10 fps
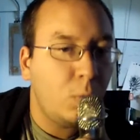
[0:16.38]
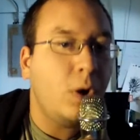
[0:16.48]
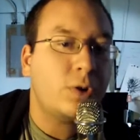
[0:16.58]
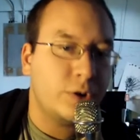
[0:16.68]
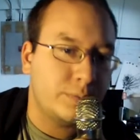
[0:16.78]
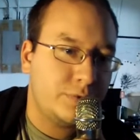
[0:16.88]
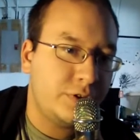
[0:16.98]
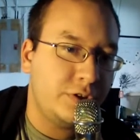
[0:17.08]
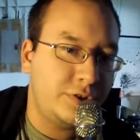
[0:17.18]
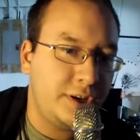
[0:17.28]
Welcome
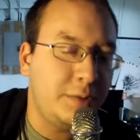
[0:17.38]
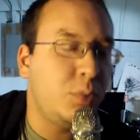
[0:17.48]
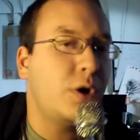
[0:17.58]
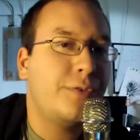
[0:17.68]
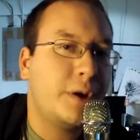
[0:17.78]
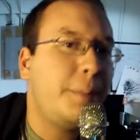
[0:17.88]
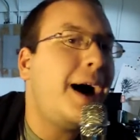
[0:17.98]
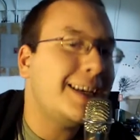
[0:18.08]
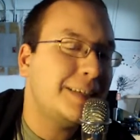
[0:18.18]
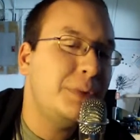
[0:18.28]
to the Xenomorphic
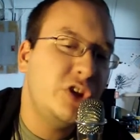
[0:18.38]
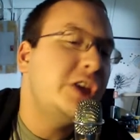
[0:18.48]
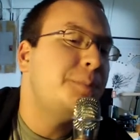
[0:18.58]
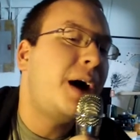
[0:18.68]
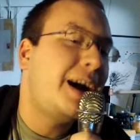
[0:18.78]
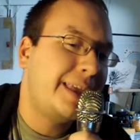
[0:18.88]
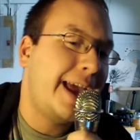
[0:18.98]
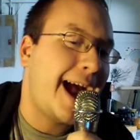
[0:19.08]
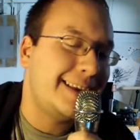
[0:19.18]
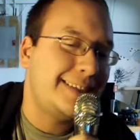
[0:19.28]
Possibilities
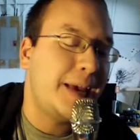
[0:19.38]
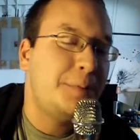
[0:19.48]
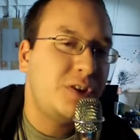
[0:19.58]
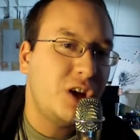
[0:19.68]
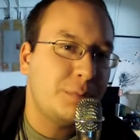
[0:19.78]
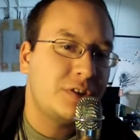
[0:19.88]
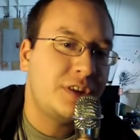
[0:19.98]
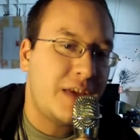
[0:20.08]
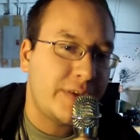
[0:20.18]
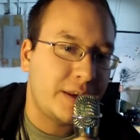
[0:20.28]
Podcast, episode number
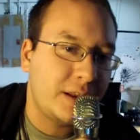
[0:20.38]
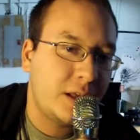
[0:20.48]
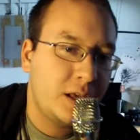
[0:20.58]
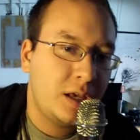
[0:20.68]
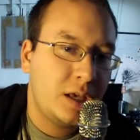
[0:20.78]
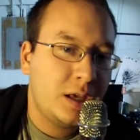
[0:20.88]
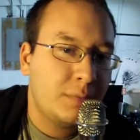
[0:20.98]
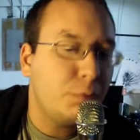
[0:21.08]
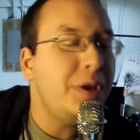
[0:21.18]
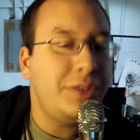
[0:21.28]
seven,
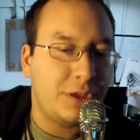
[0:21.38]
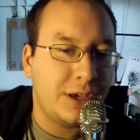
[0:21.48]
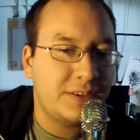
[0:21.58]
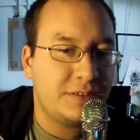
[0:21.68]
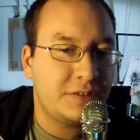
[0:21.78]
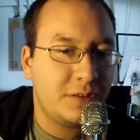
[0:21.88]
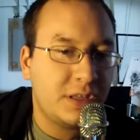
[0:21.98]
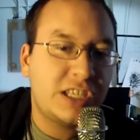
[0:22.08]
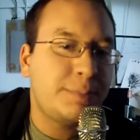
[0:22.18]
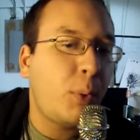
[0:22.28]
Prometheus,
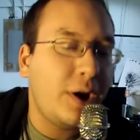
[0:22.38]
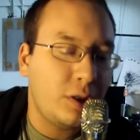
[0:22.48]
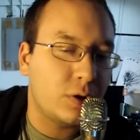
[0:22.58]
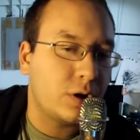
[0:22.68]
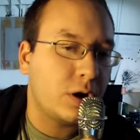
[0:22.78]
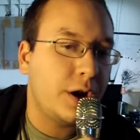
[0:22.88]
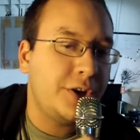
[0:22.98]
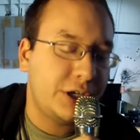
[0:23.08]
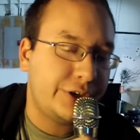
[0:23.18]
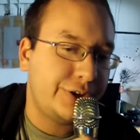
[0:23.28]
the spoiler
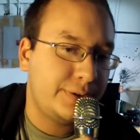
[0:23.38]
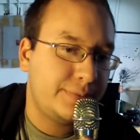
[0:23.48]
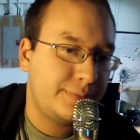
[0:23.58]
edition.